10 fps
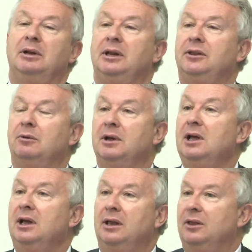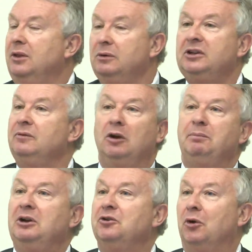and Ethiopia, those have not
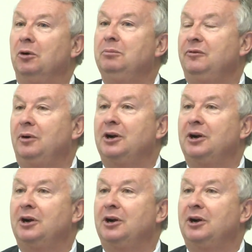been drawn before.